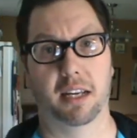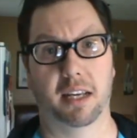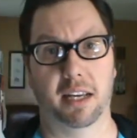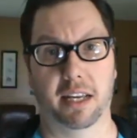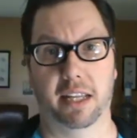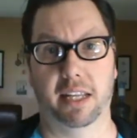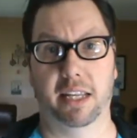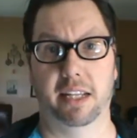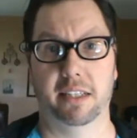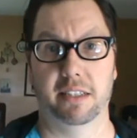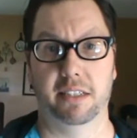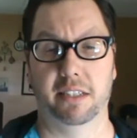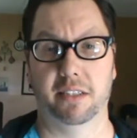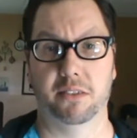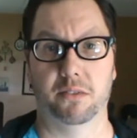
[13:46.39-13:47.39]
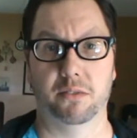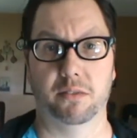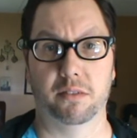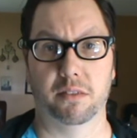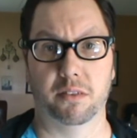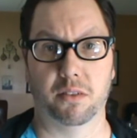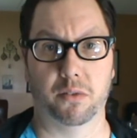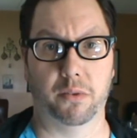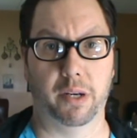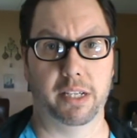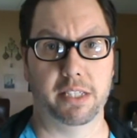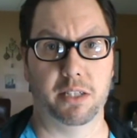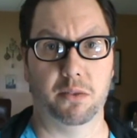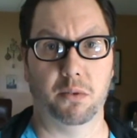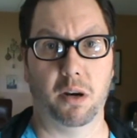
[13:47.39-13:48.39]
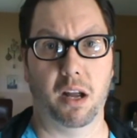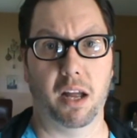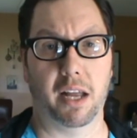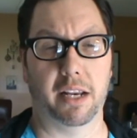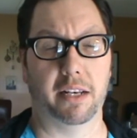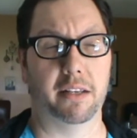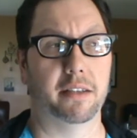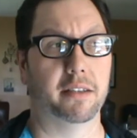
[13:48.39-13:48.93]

and then, you know, crazy ride.